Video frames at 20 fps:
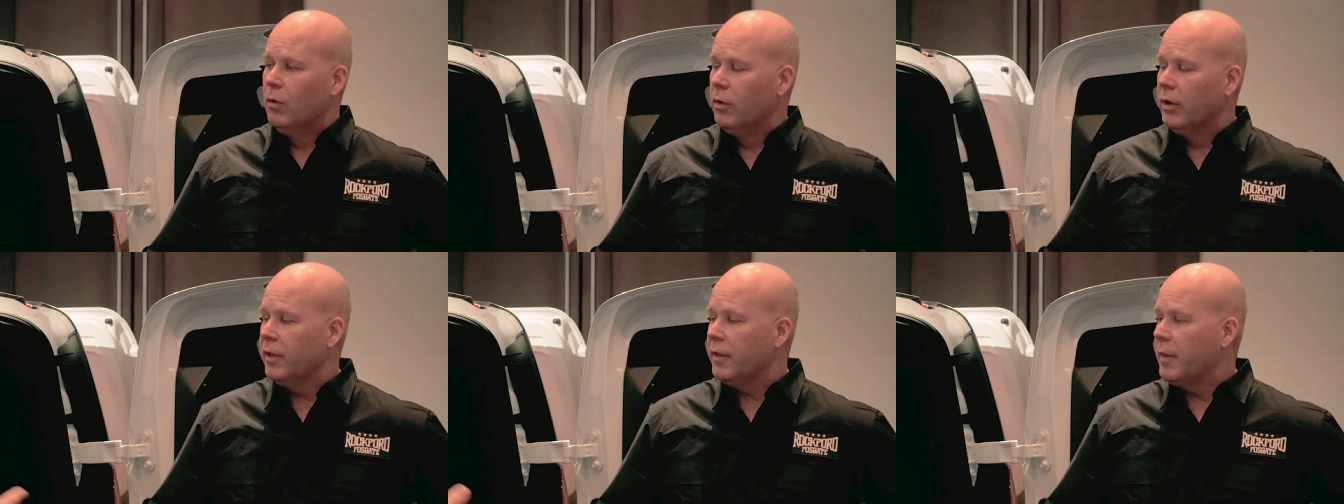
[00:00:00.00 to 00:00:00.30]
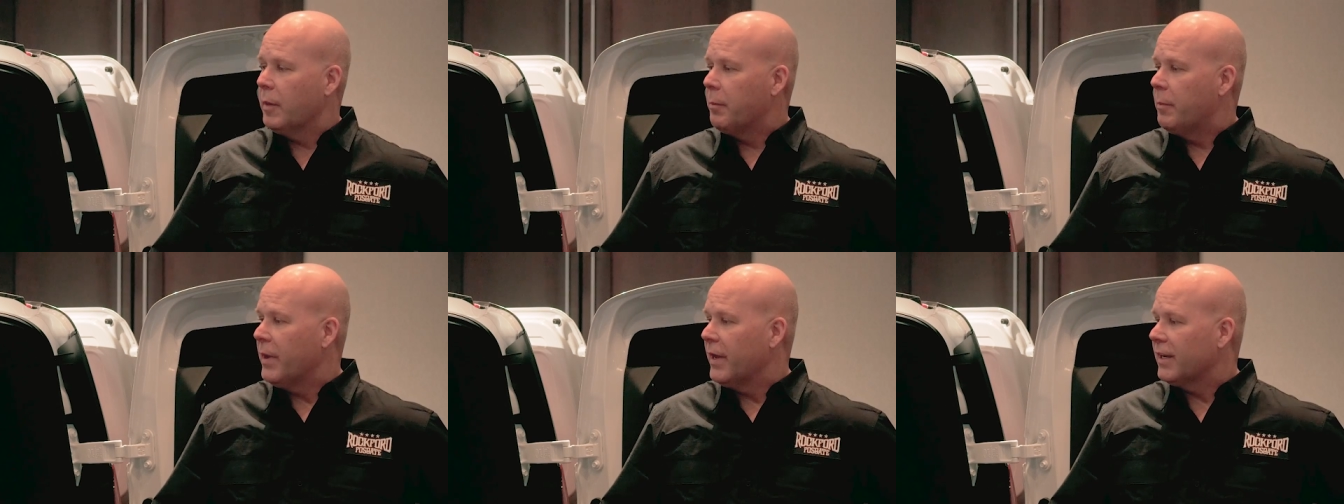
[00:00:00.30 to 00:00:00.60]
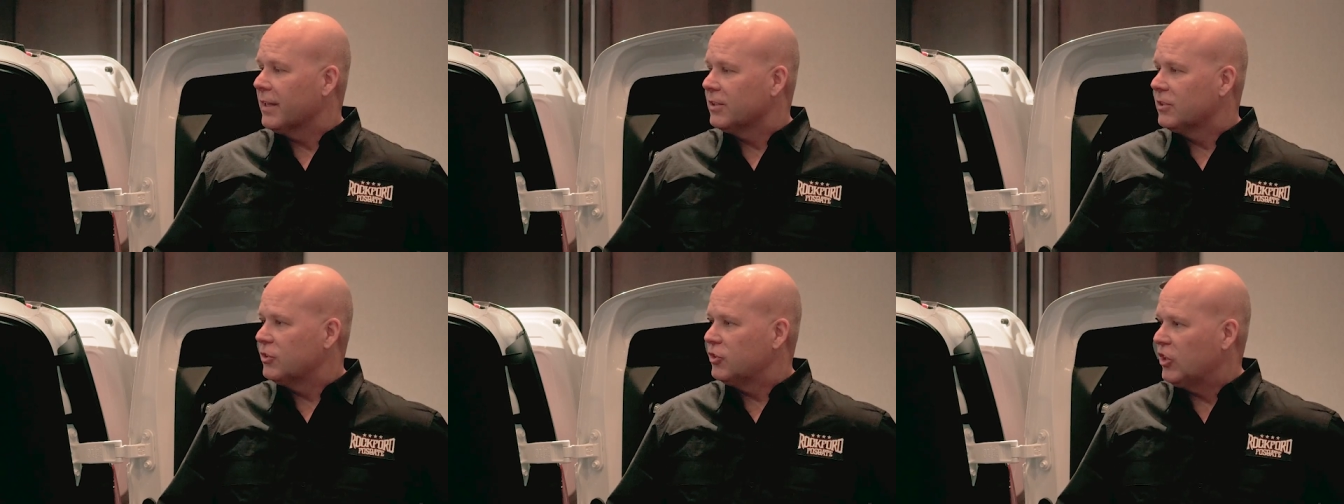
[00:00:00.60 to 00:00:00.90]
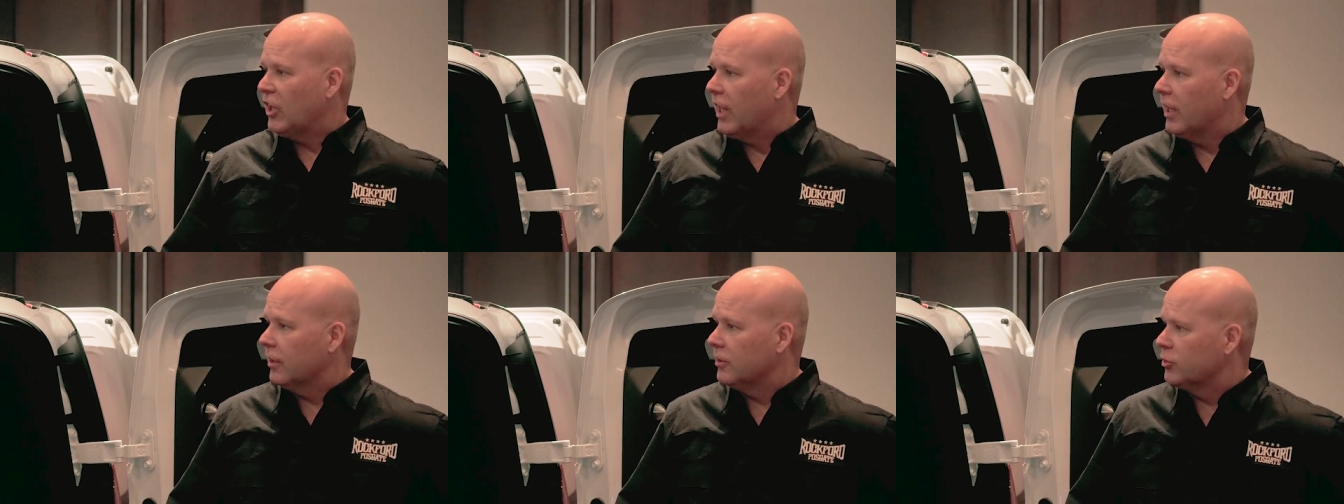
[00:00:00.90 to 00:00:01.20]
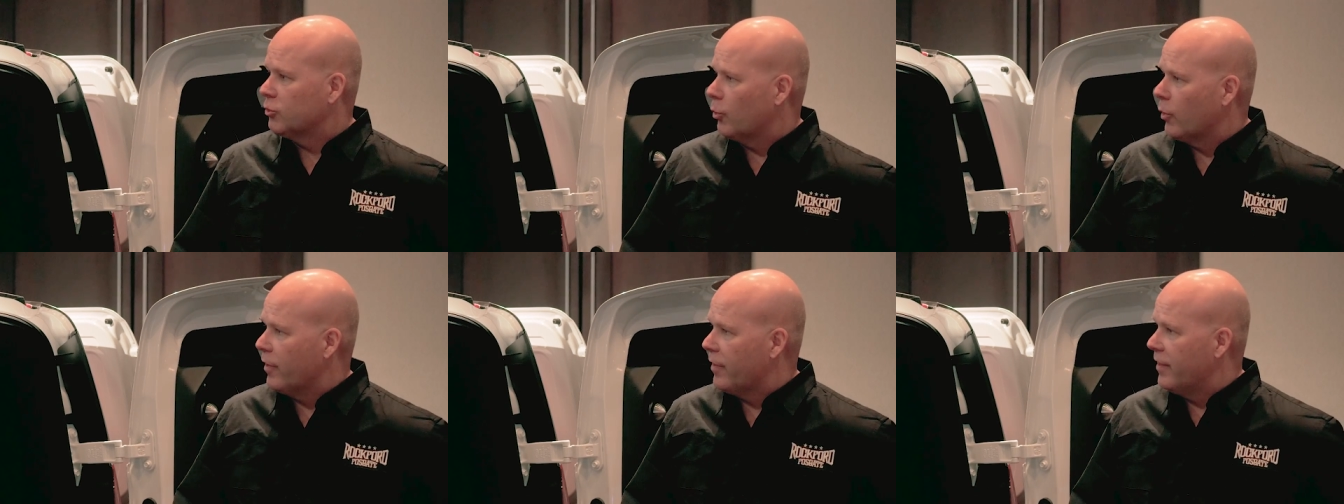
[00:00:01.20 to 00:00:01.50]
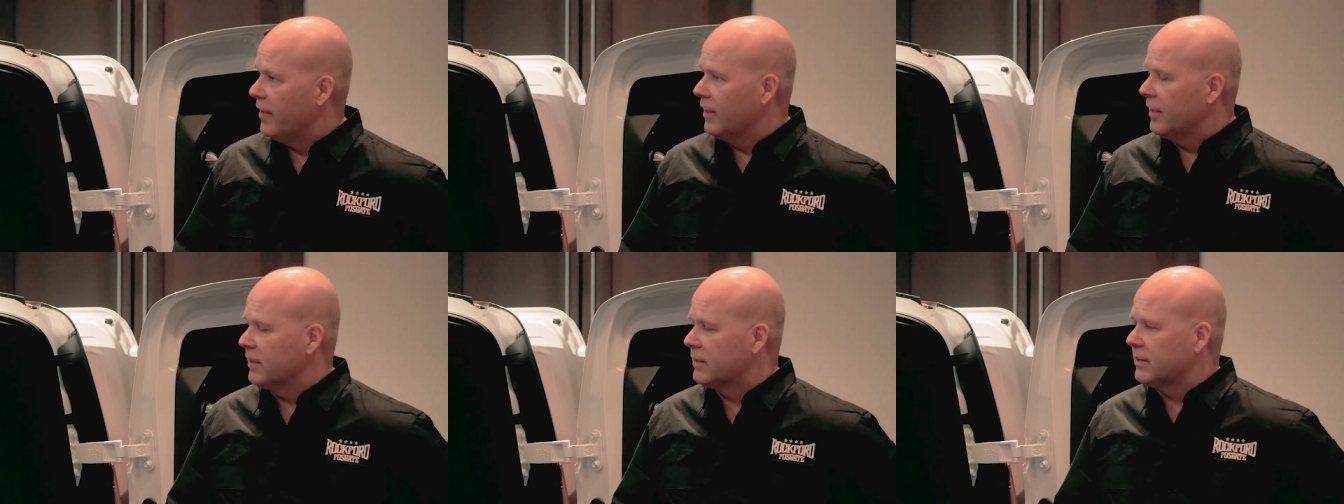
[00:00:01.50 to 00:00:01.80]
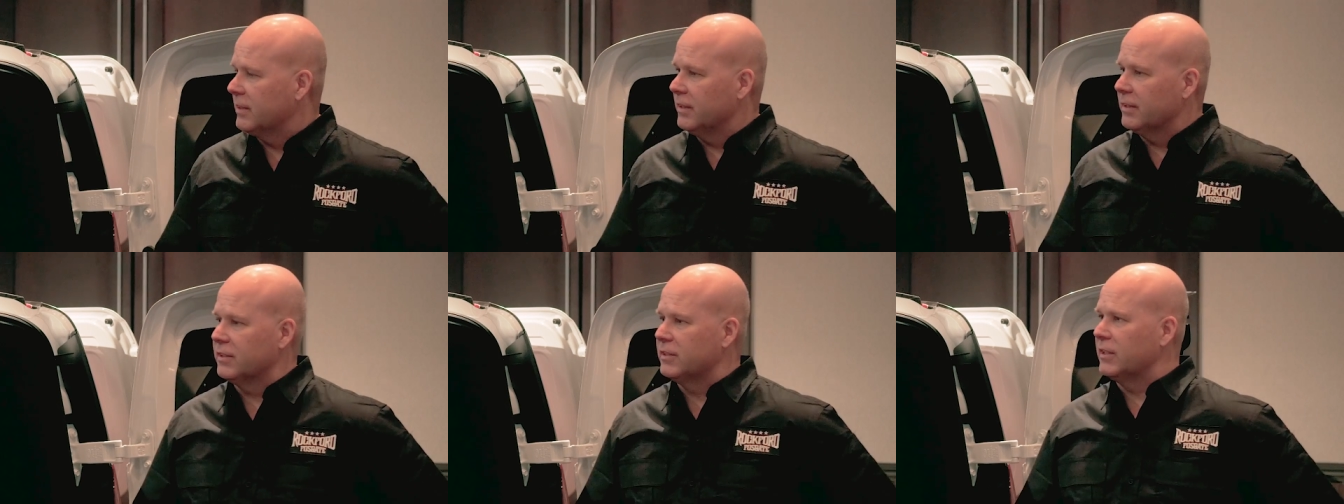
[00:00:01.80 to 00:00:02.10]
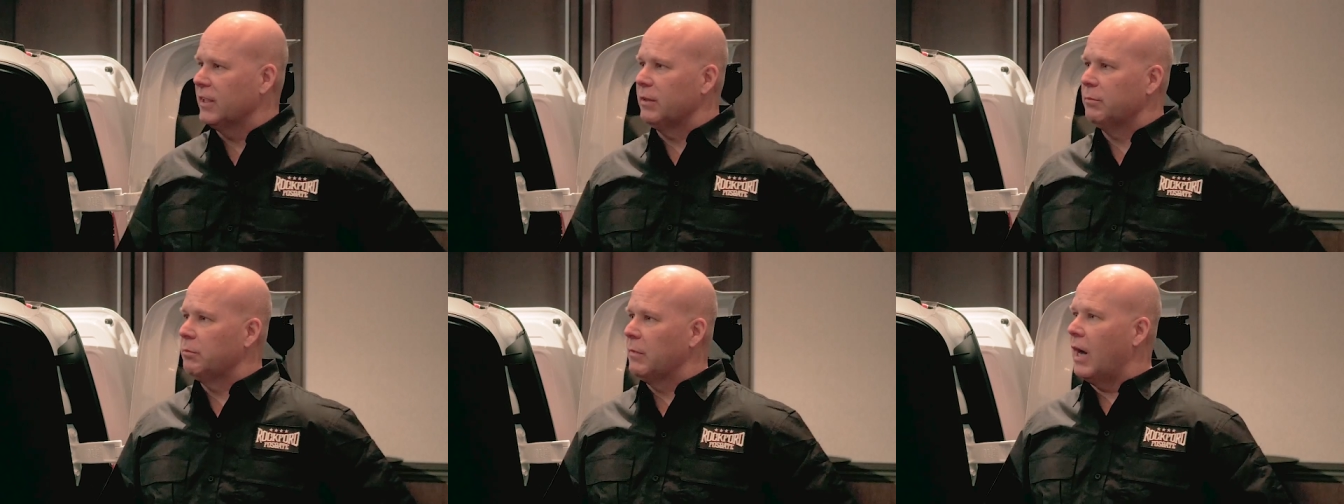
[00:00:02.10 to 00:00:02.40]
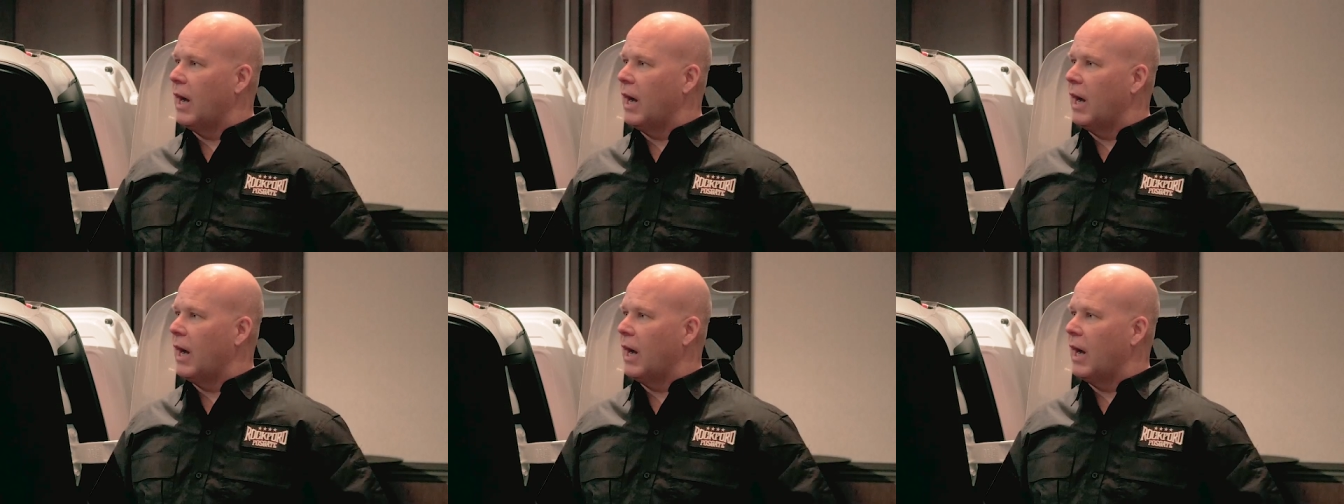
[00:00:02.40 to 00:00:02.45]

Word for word: Really, the biggest challenge with this is,